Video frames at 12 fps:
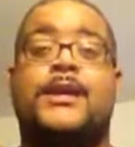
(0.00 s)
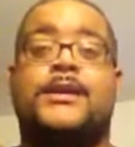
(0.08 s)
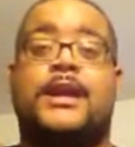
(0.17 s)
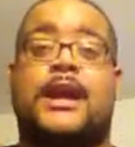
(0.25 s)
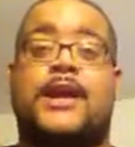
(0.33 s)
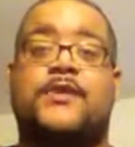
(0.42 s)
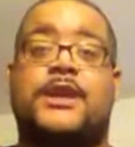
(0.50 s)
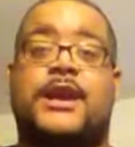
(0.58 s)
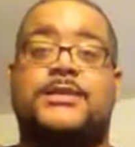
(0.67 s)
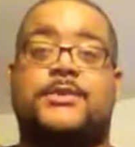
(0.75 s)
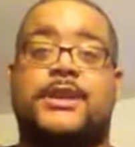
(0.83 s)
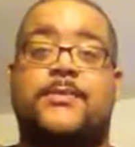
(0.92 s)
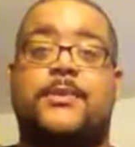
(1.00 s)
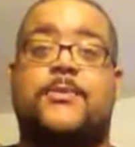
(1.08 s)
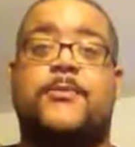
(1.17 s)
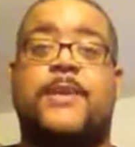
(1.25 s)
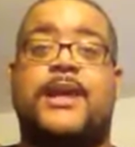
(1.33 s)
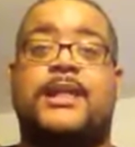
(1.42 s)
Now, if you guys want to keep up
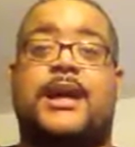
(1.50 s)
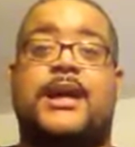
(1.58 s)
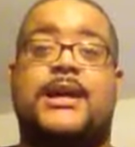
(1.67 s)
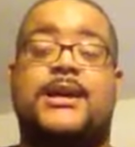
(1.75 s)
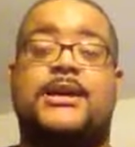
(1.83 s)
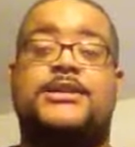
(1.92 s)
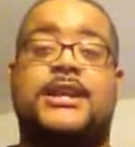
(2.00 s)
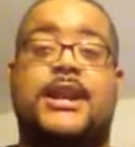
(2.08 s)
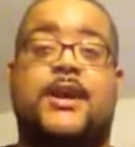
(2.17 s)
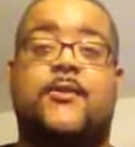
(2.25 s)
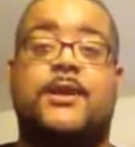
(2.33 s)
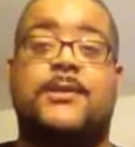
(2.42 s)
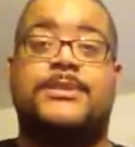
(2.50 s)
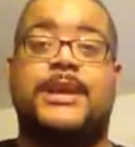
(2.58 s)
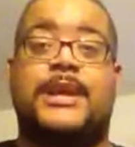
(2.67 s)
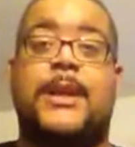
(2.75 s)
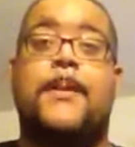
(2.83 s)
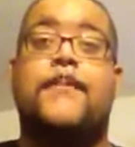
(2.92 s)
with Mélat, check out her
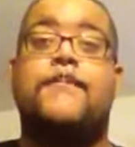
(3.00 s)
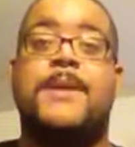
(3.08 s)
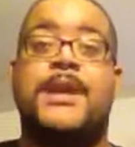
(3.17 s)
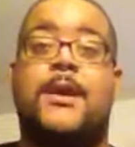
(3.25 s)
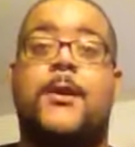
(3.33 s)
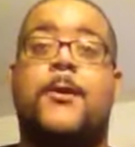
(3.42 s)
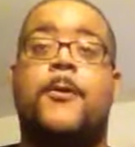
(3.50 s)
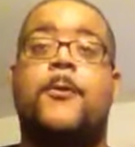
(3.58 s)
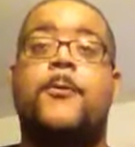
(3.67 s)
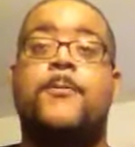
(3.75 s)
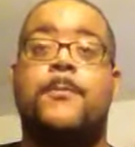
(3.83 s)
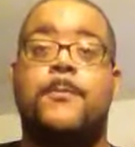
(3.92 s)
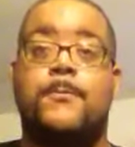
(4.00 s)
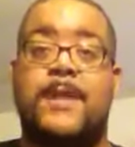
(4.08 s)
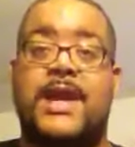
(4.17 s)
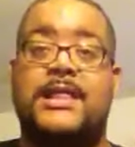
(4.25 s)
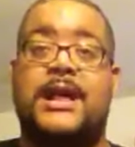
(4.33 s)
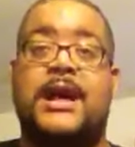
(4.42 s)
website at
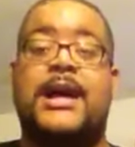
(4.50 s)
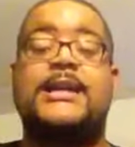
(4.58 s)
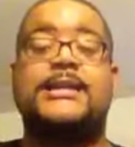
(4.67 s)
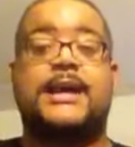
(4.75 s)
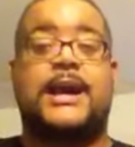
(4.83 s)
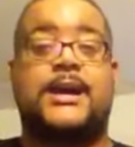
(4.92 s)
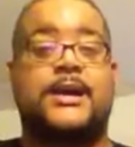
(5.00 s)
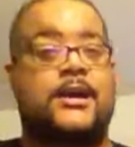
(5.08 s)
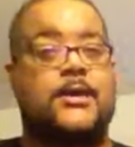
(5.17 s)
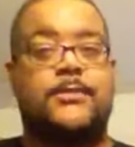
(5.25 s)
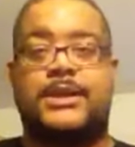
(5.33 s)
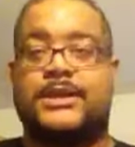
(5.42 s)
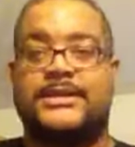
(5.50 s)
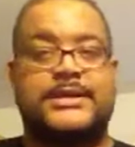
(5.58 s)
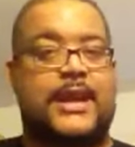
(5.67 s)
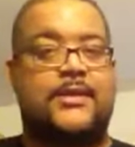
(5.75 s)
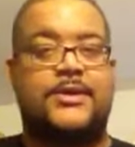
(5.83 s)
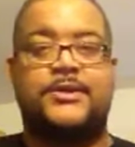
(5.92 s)
beholdmelat.com, and it's
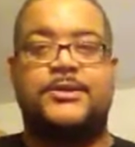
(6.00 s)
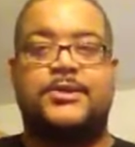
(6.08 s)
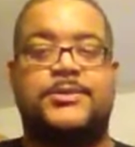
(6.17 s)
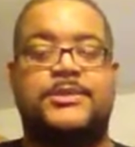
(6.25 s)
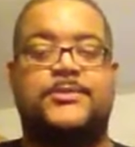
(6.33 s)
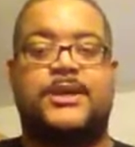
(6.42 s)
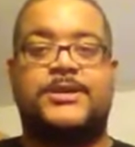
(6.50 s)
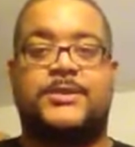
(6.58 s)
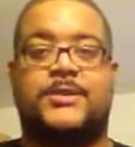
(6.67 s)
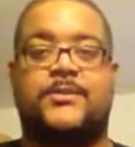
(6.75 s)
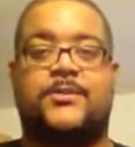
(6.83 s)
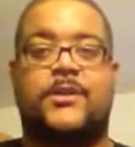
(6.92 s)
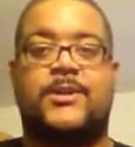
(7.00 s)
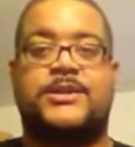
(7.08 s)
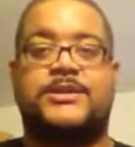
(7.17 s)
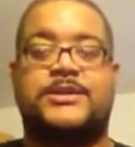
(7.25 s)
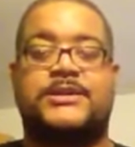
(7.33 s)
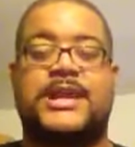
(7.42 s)
down here in the description box, so you don't have to worry about
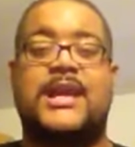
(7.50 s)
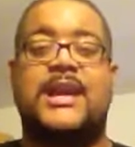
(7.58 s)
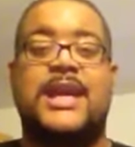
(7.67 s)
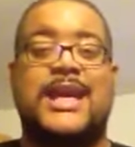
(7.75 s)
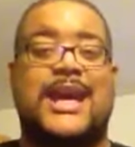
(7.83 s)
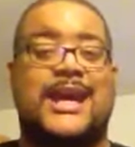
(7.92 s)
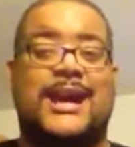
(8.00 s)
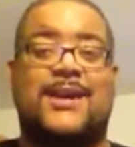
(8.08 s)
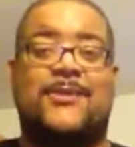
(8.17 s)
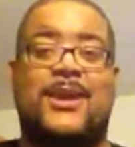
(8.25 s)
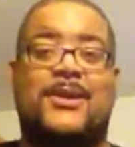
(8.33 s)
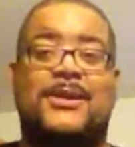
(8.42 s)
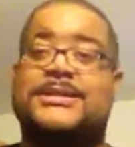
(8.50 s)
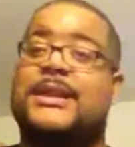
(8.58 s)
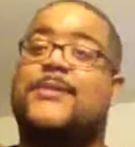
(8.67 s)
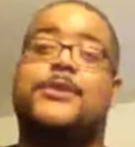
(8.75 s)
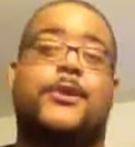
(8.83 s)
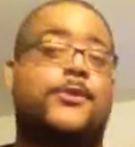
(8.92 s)
trying to say, I gotta write all this
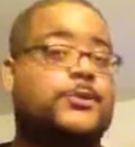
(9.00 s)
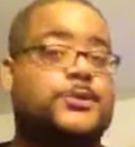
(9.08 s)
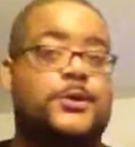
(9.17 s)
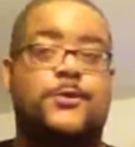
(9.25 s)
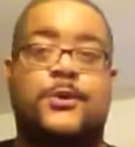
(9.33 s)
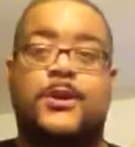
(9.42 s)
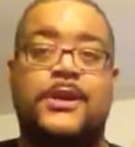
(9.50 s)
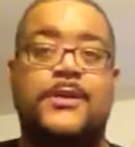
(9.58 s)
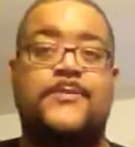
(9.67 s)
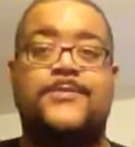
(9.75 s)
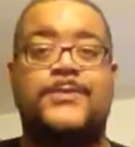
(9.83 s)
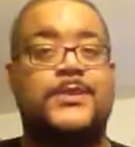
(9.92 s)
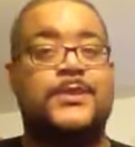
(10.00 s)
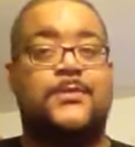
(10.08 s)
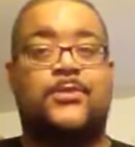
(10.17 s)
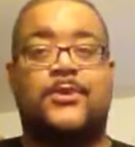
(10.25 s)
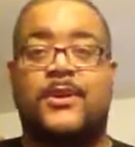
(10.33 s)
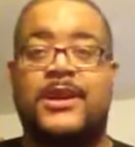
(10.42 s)
down. No, don't worry. Your
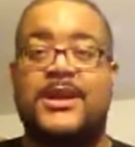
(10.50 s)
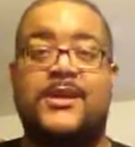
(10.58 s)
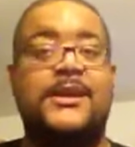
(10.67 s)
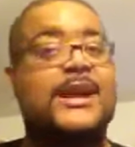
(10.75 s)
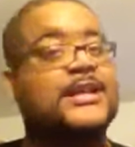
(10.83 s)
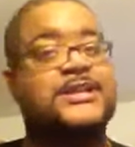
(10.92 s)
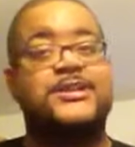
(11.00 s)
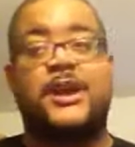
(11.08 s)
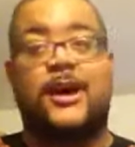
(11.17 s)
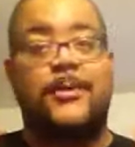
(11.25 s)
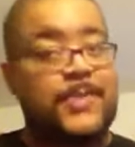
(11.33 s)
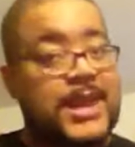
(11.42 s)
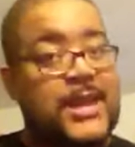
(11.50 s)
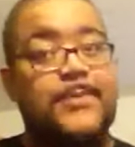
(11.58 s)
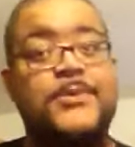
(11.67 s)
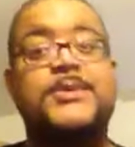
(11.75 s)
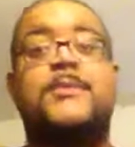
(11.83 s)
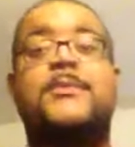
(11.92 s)
boy right here got you. Y'all my
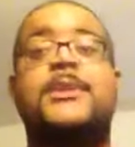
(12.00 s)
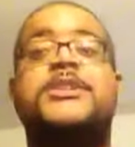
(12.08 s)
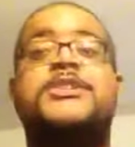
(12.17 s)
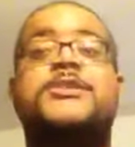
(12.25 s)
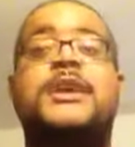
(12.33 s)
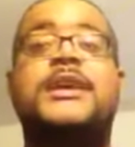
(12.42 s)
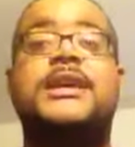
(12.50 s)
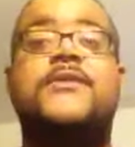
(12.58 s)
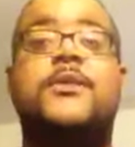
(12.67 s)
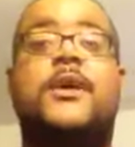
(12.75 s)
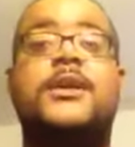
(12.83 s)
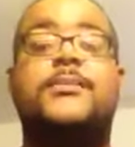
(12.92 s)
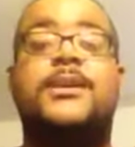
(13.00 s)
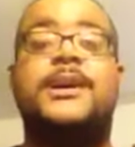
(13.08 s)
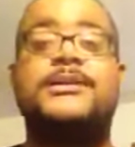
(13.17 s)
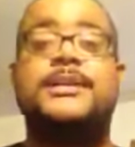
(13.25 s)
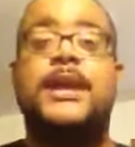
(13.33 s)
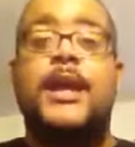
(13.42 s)
people, so make sure I give you all the
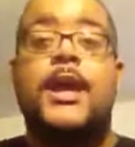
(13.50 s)
best.